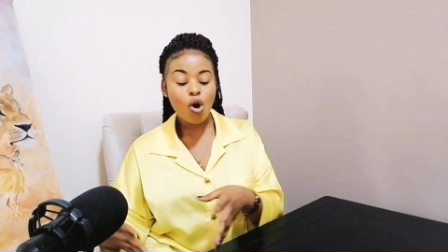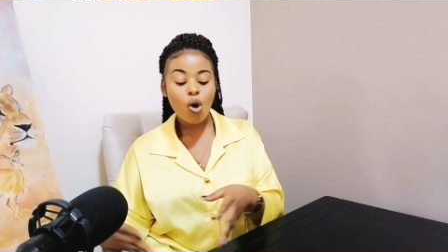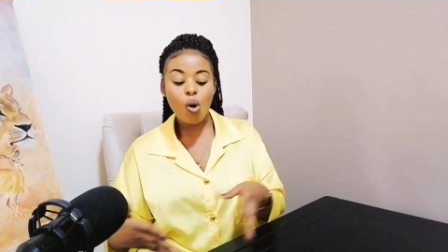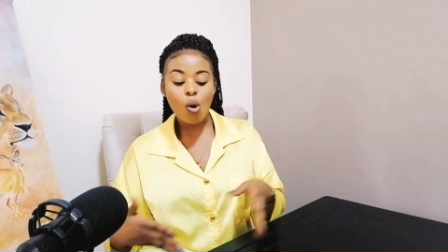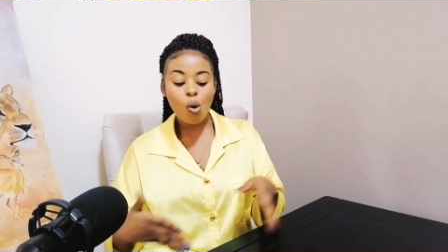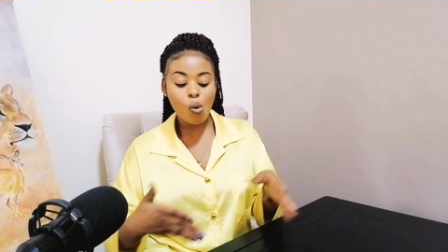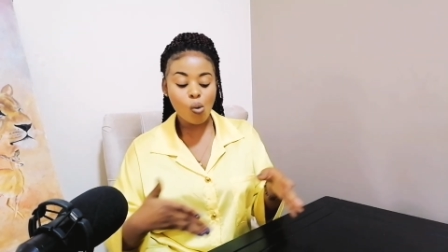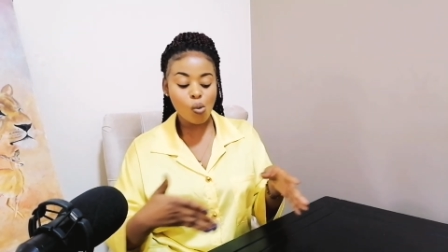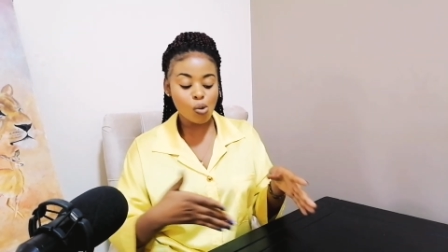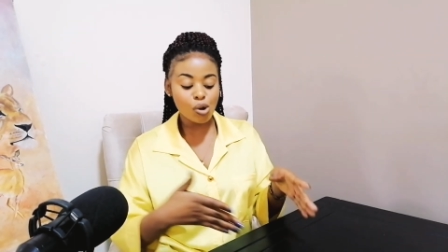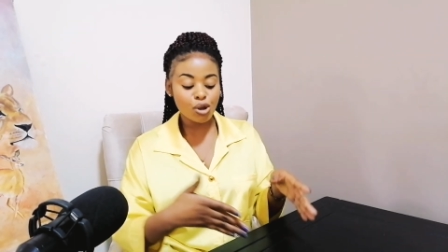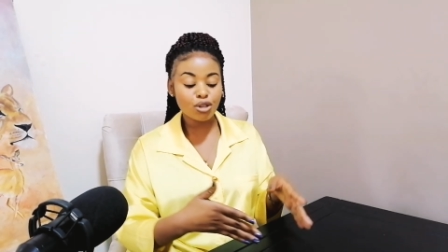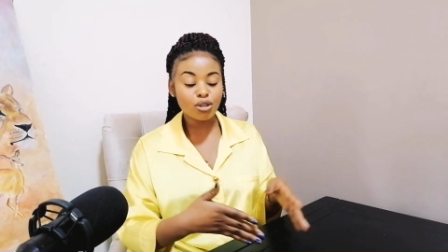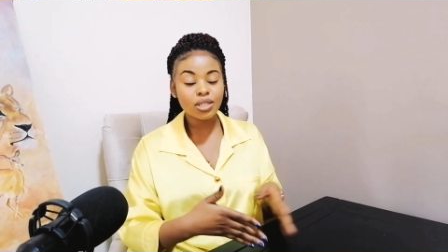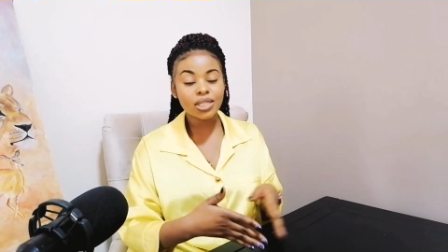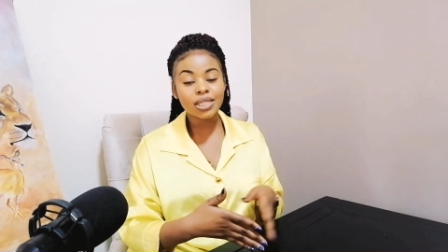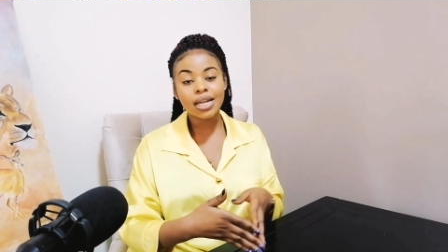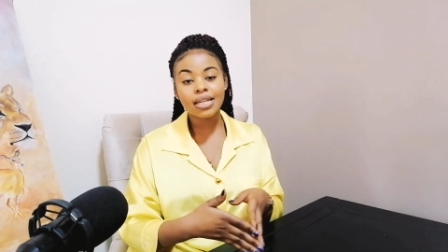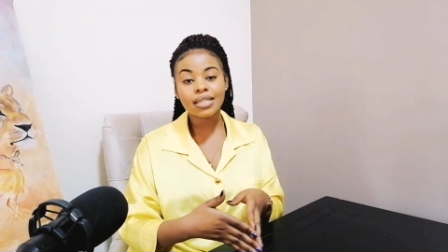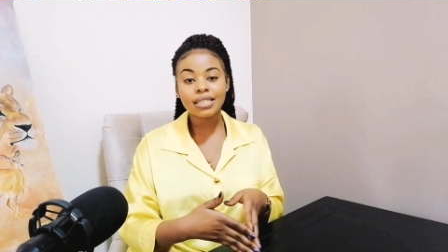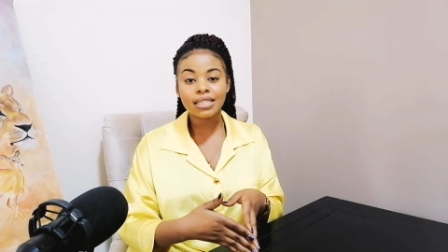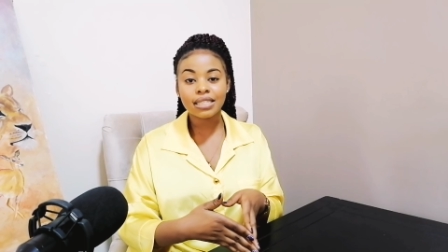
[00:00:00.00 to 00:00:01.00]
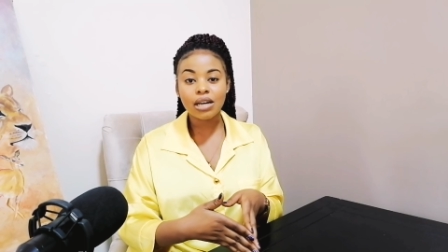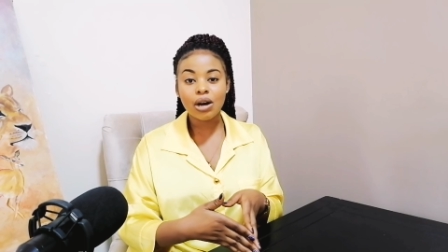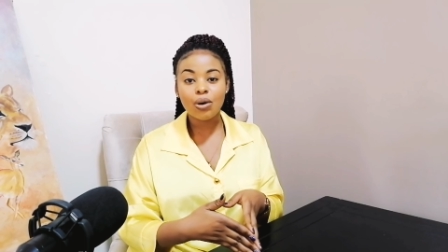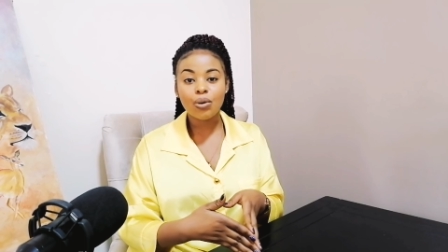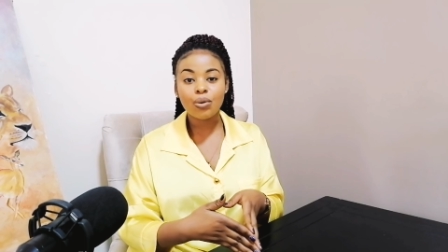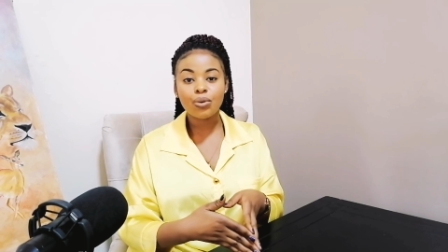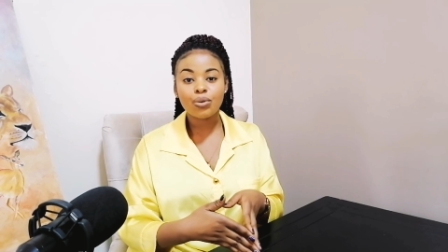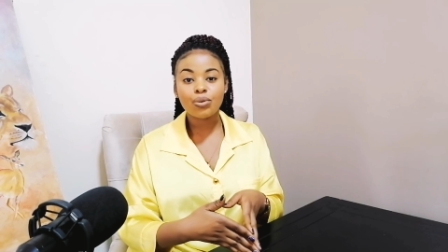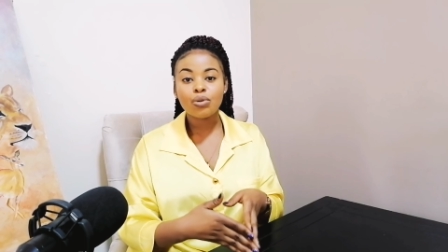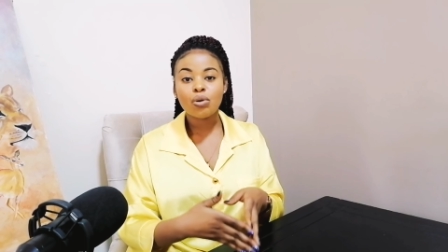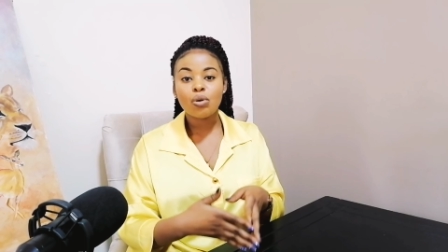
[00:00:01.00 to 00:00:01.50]
Or when you sat
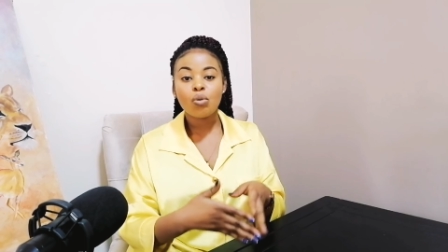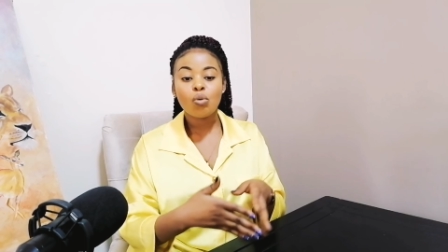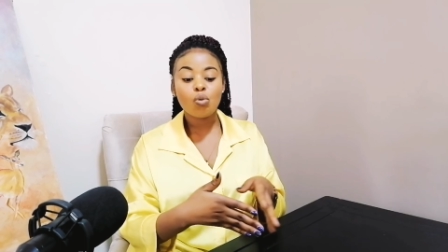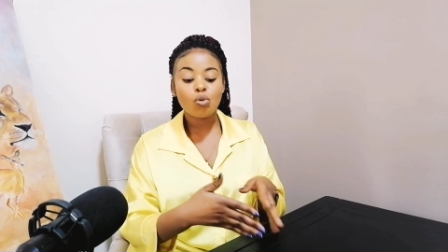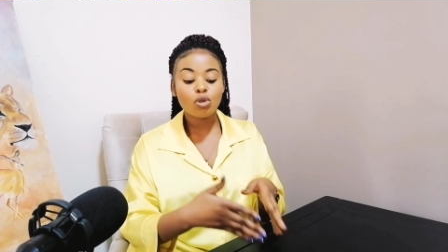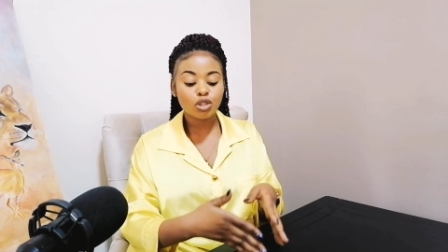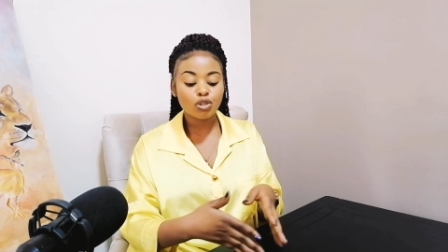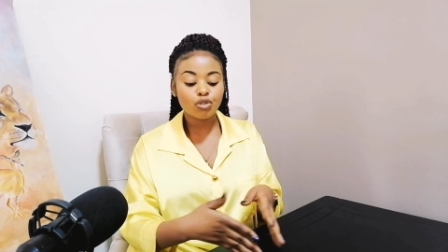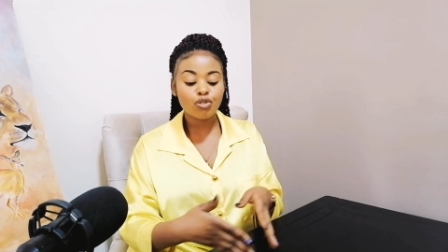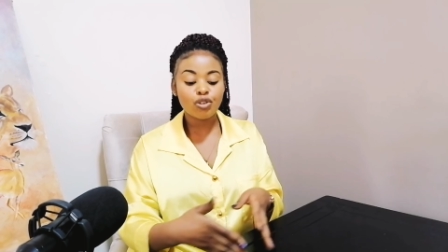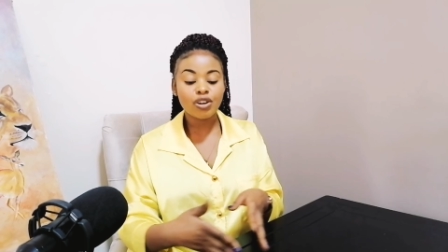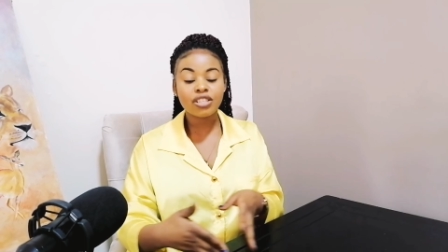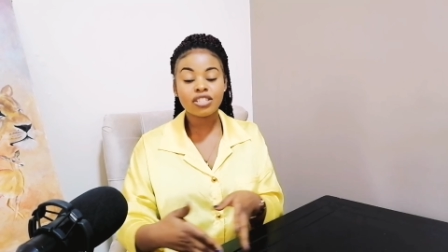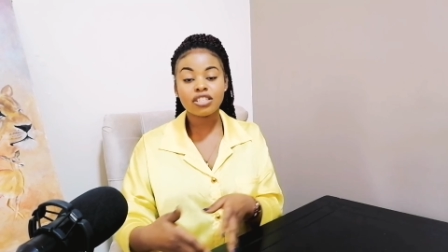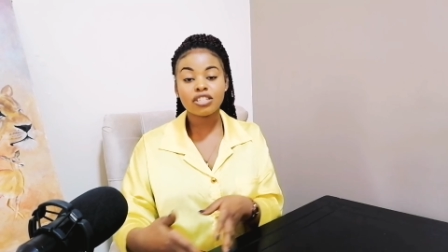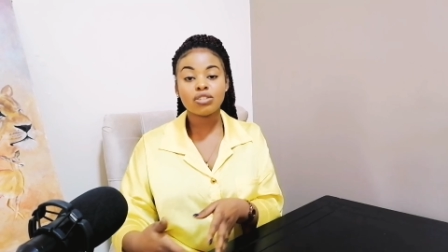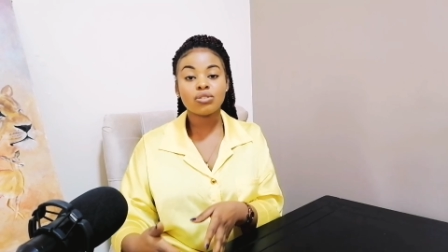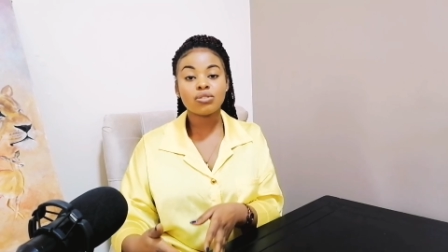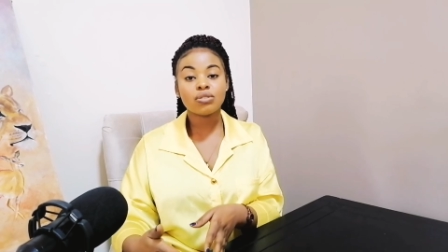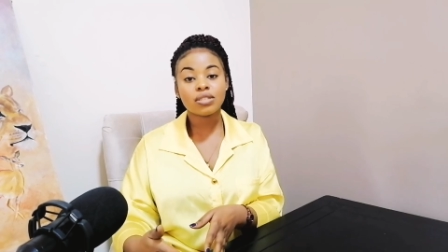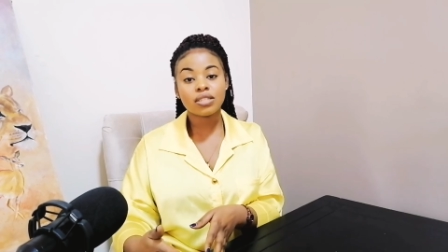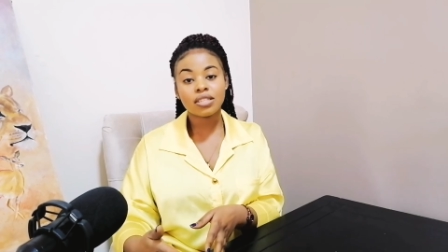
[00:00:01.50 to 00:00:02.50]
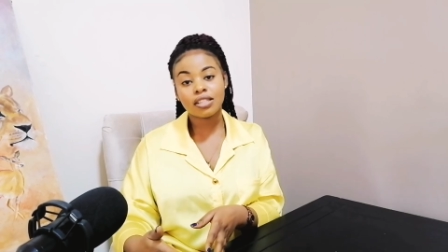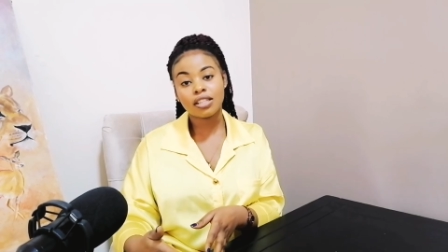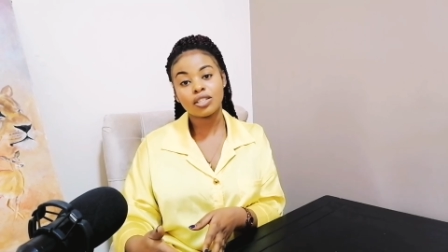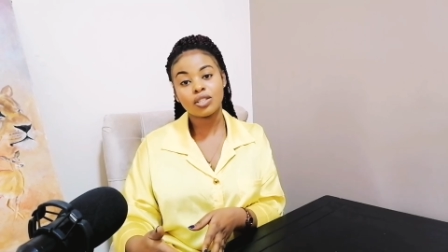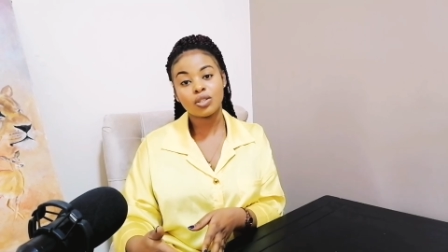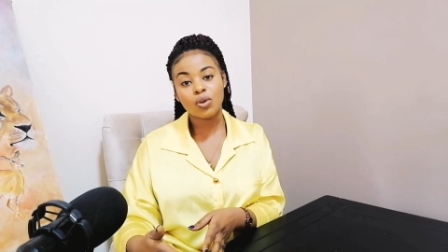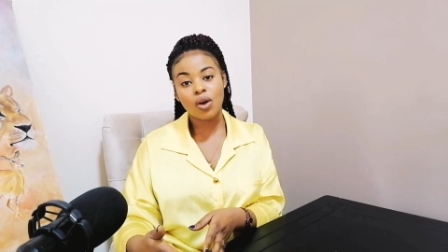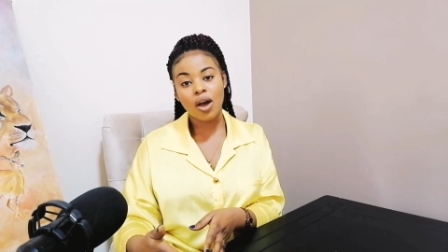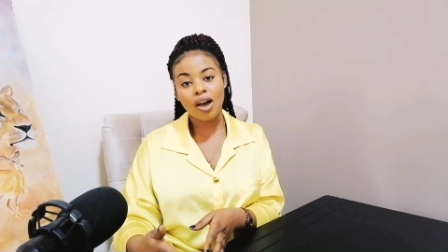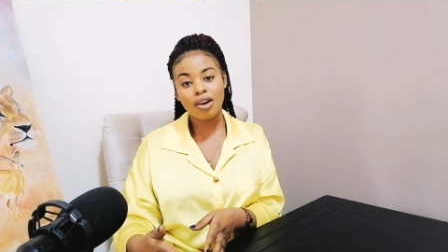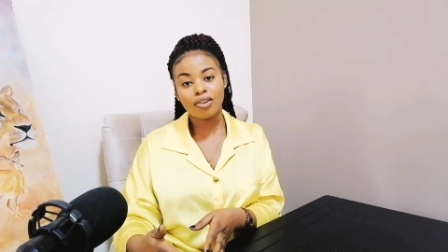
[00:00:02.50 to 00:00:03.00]
down, which friends did you say that
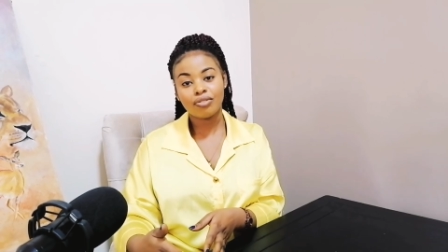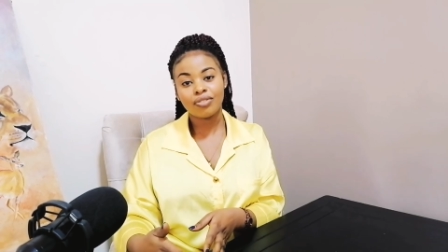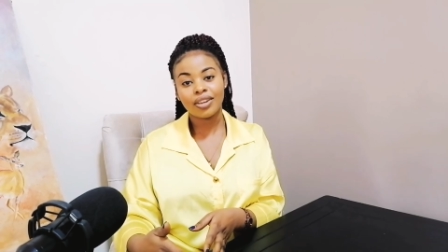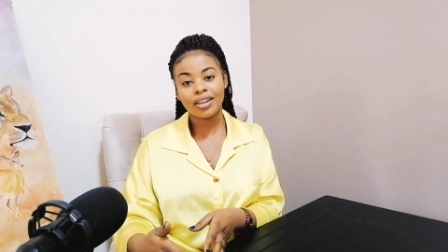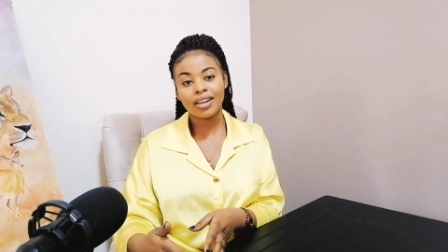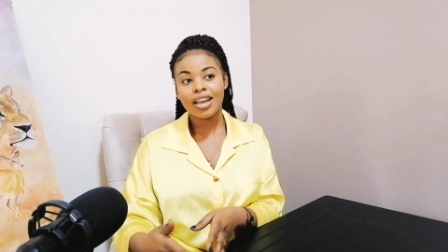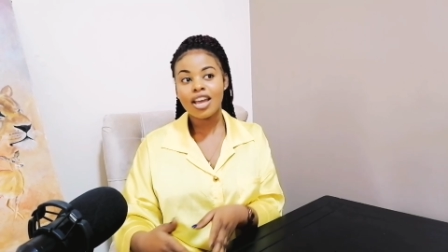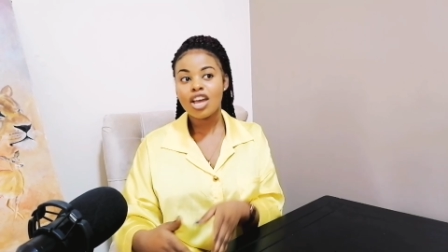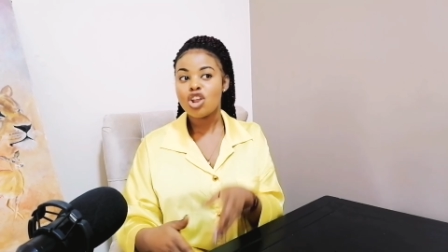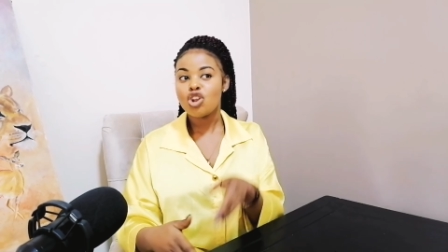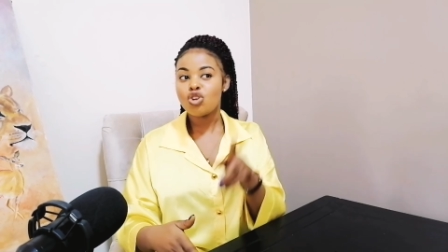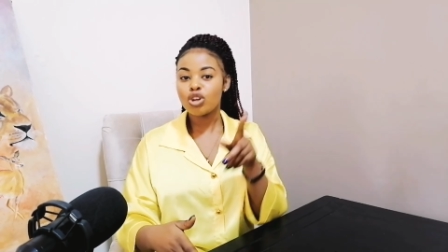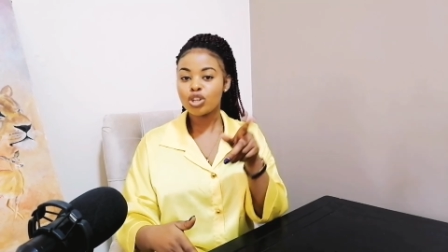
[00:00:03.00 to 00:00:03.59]
you're having?